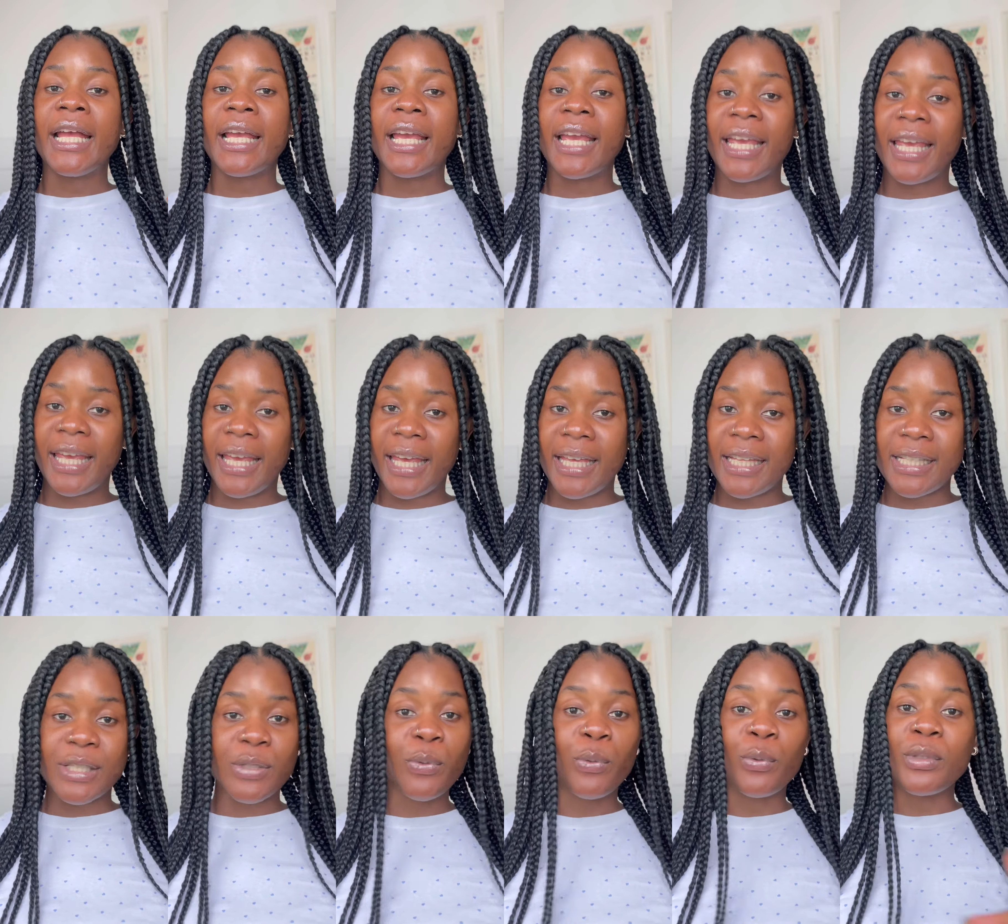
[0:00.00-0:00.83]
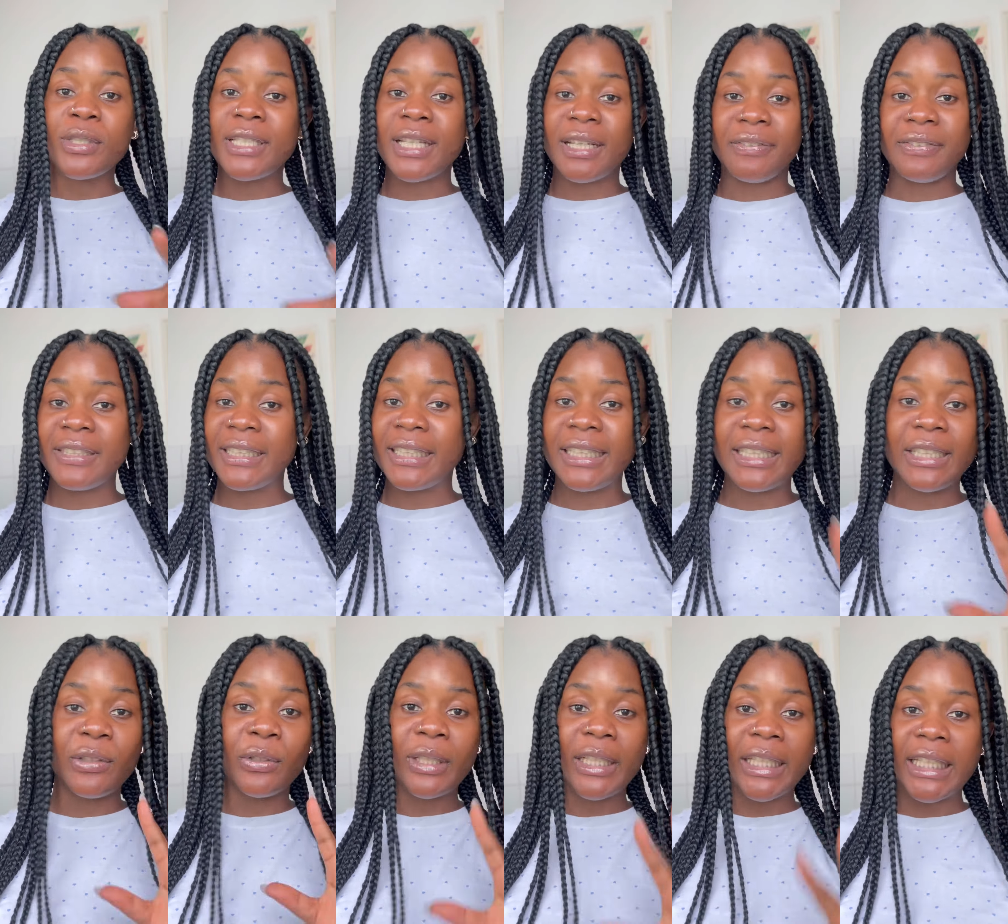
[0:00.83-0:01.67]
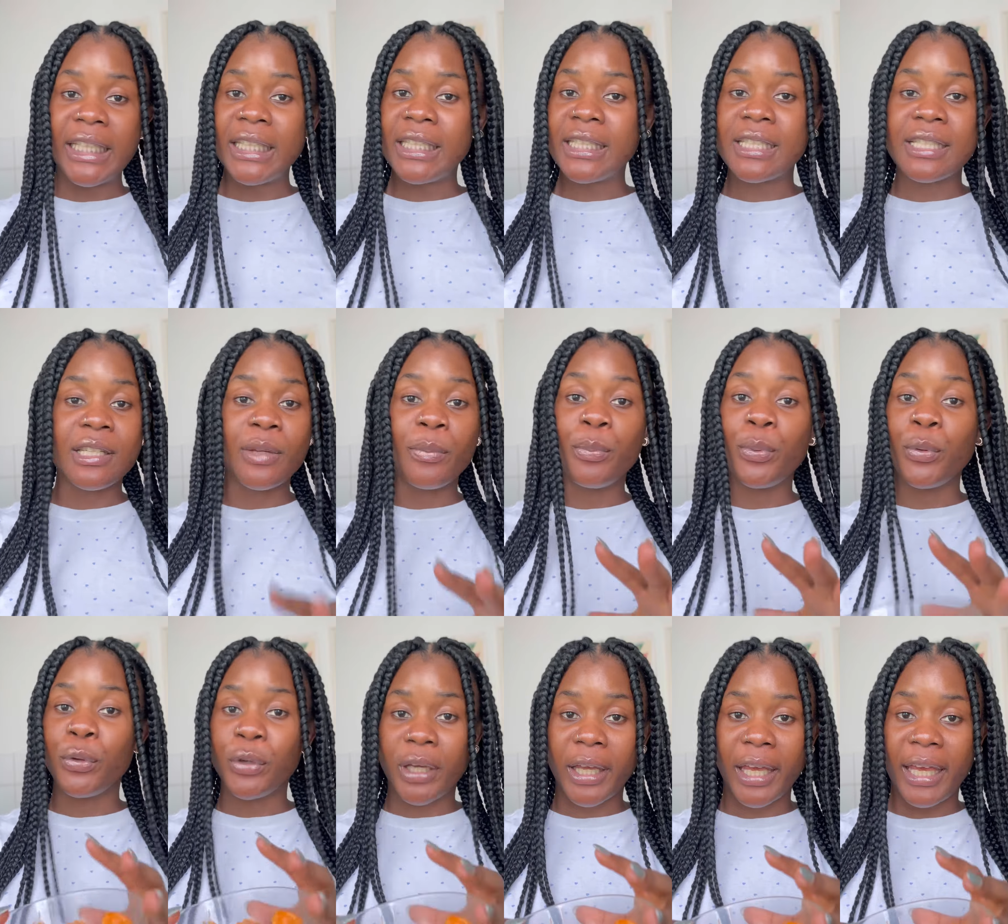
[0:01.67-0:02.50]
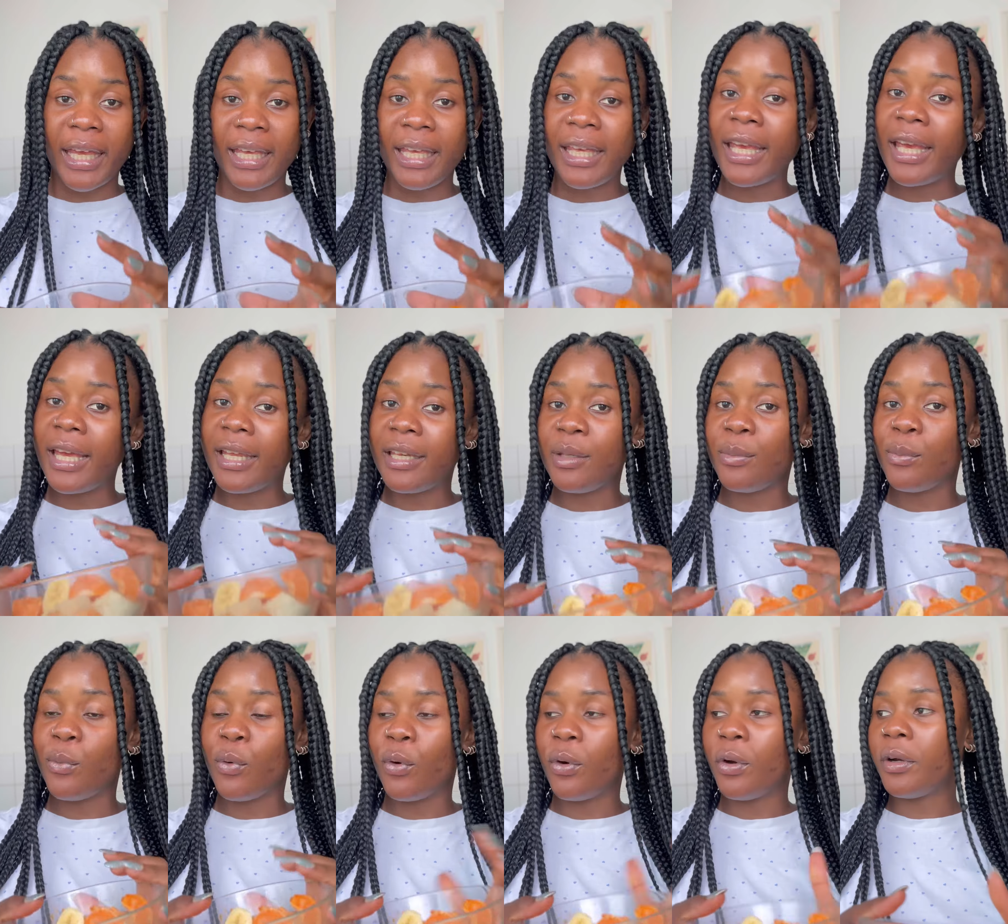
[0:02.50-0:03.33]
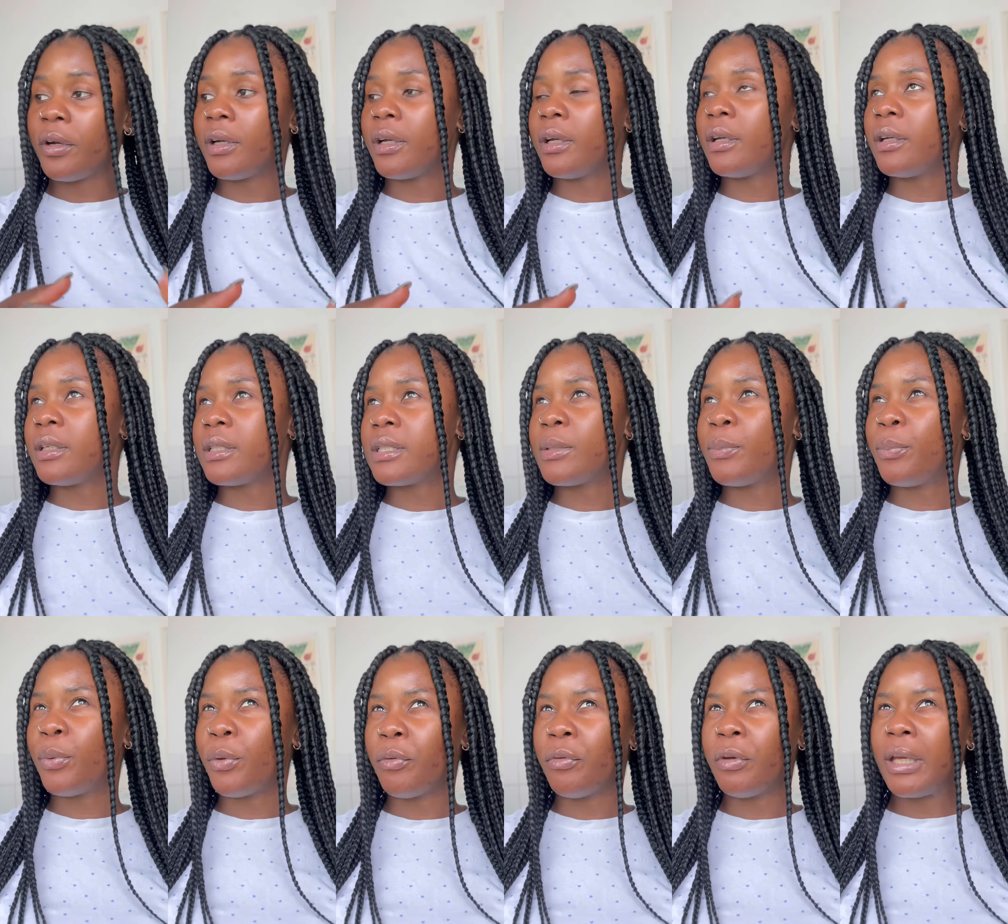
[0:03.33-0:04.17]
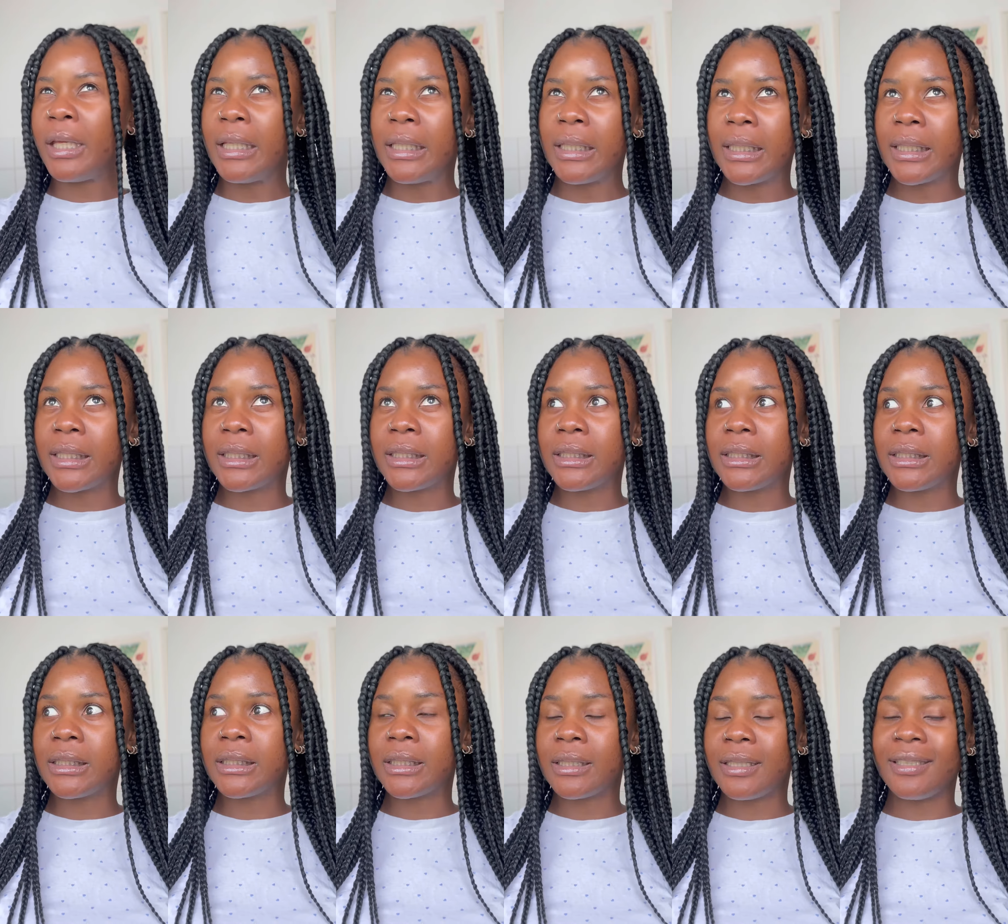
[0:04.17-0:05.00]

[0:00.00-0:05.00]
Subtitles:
kids will definitely not eat the puree anymore. Is it puree in English?